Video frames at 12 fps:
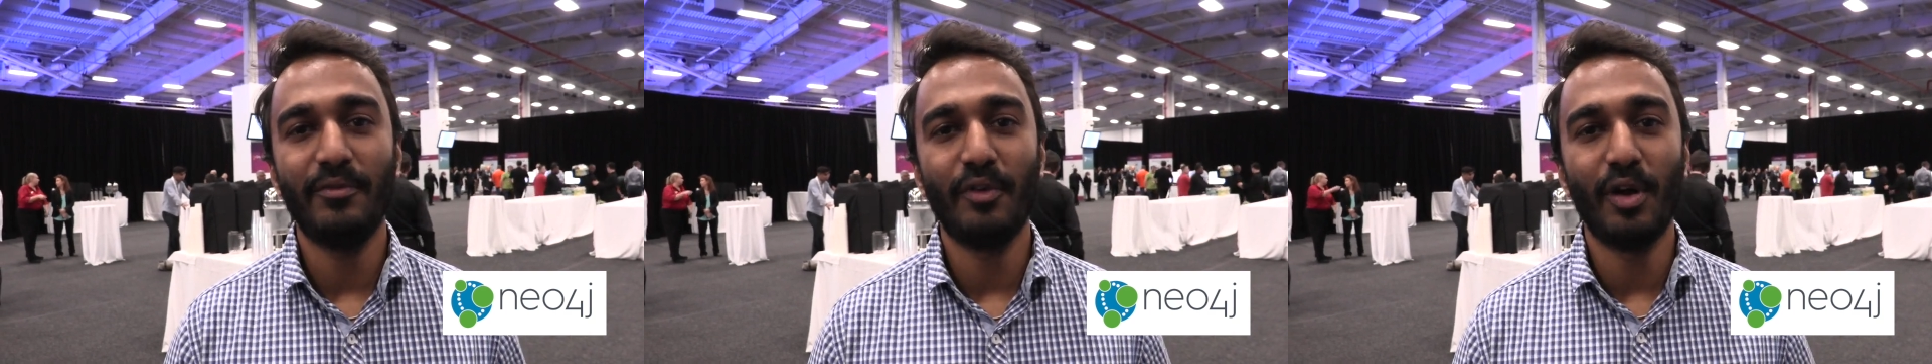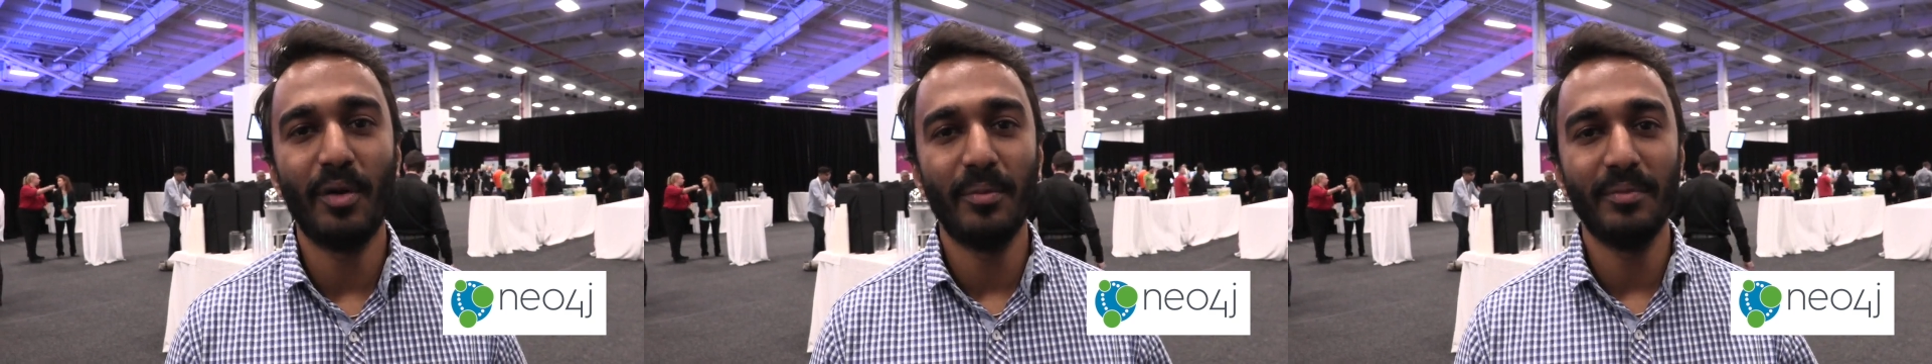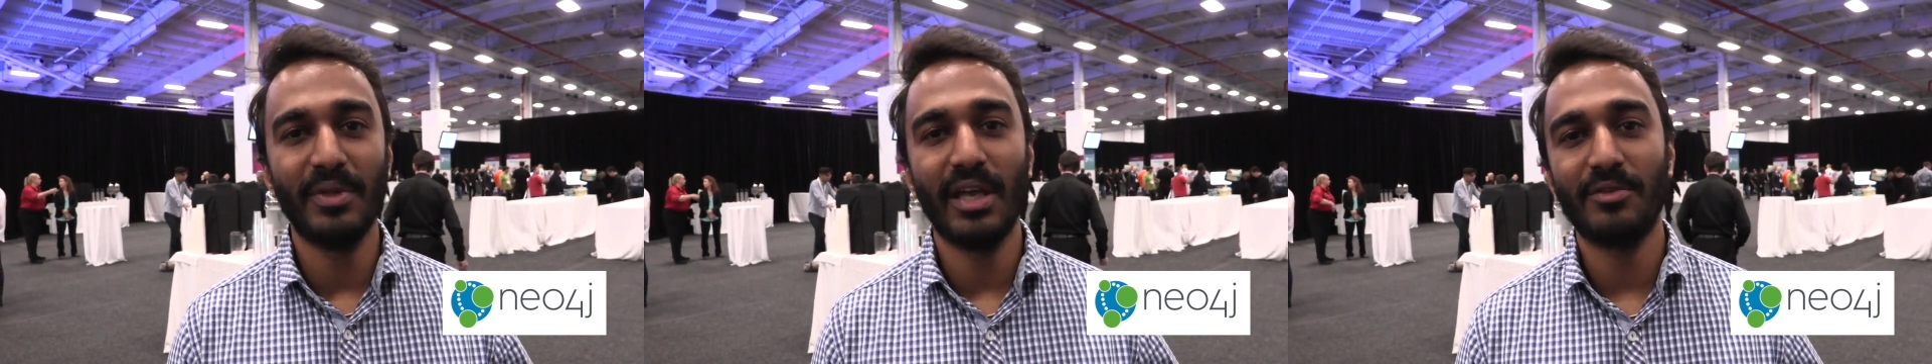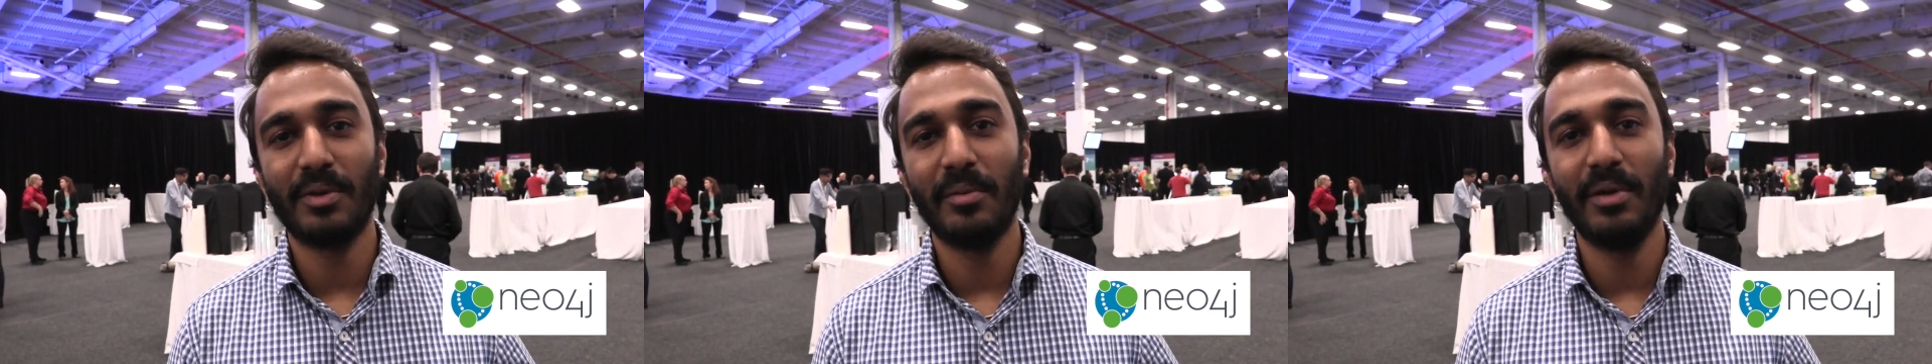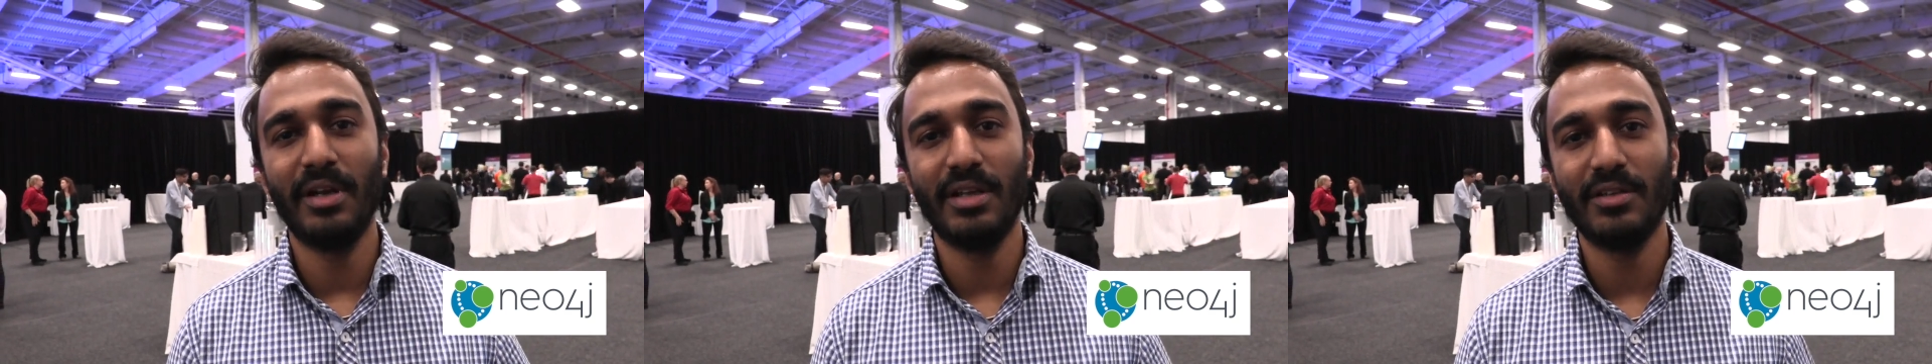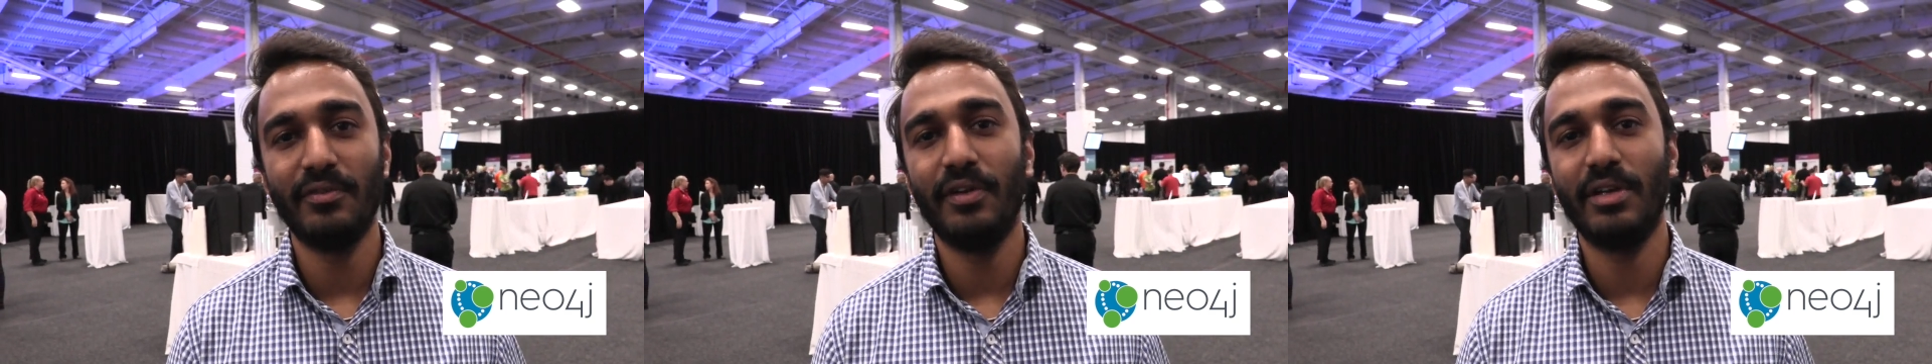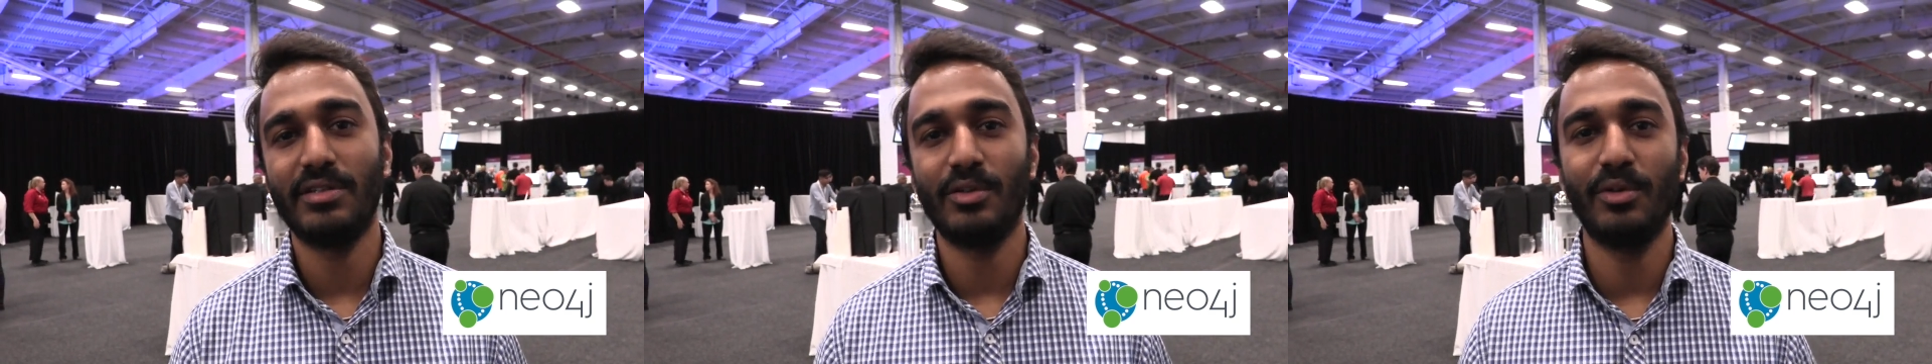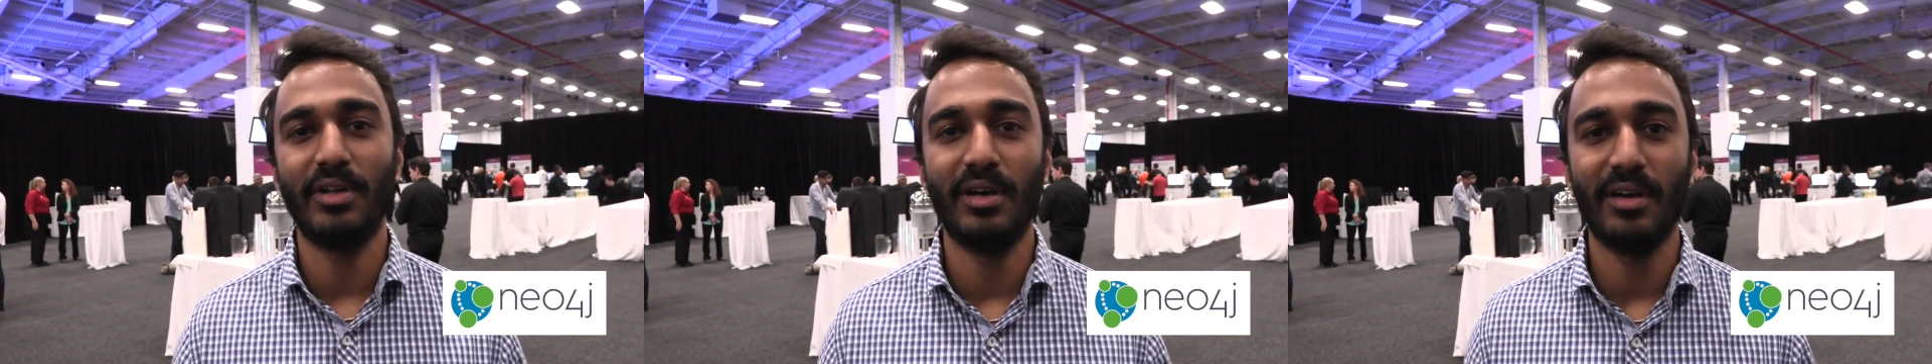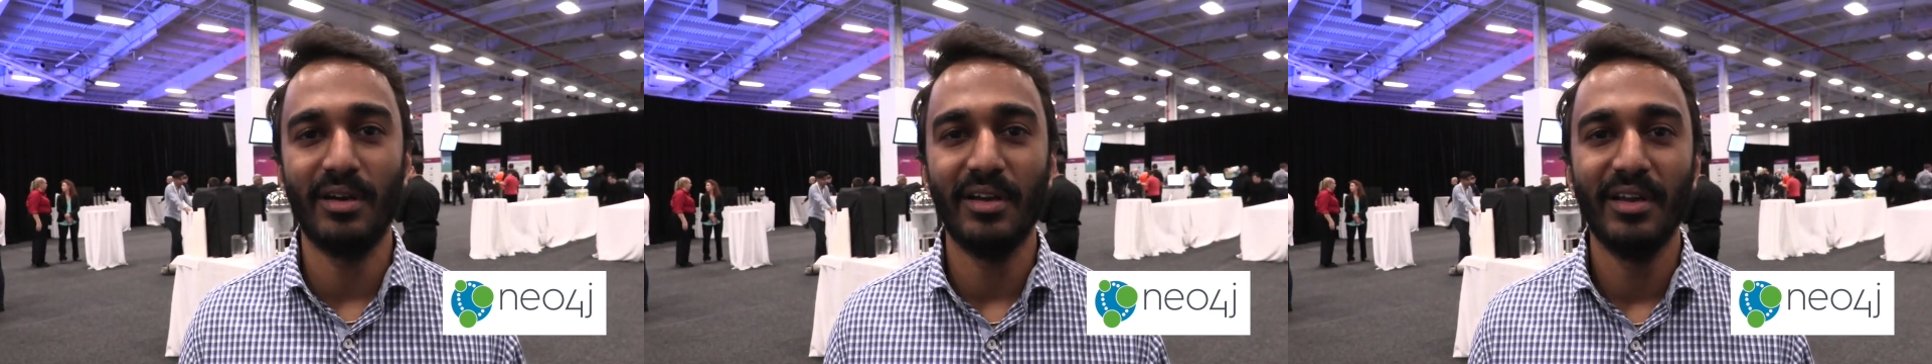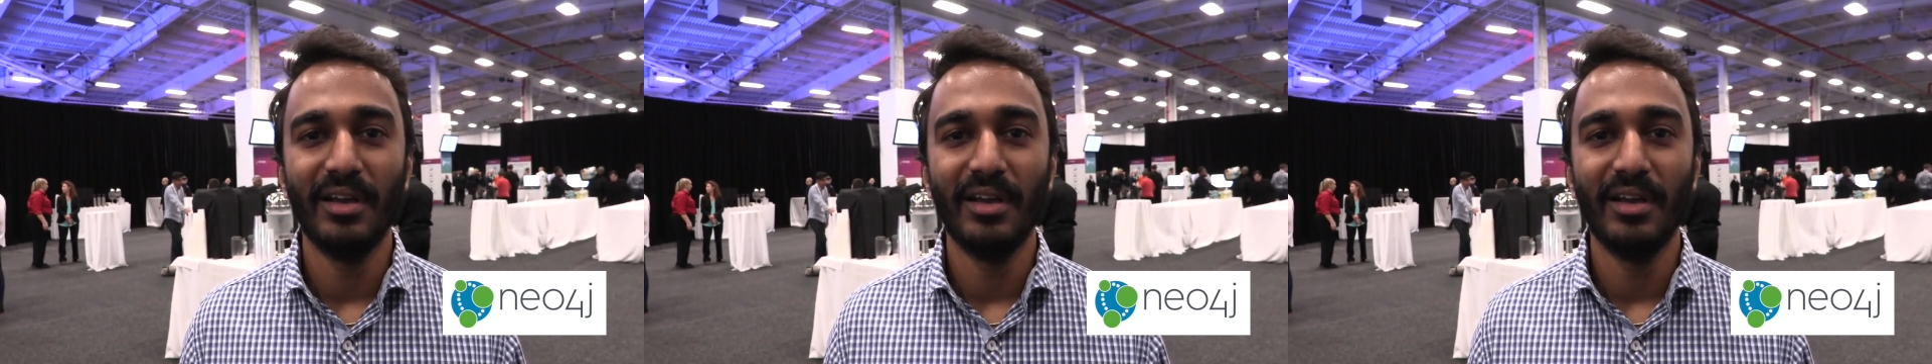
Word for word: from the experimentation phase to the